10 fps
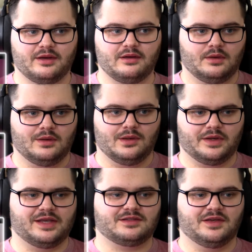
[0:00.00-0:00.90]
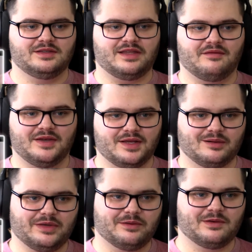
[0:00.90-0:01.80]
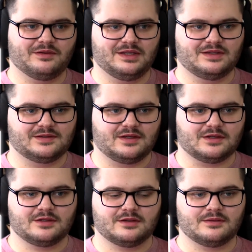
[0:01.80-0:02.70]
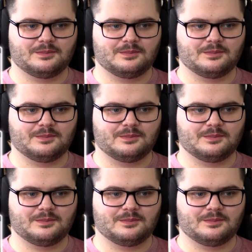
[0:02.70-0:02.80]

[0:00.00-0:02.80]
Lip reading: are. Okay, so he's definitely got people on the inside.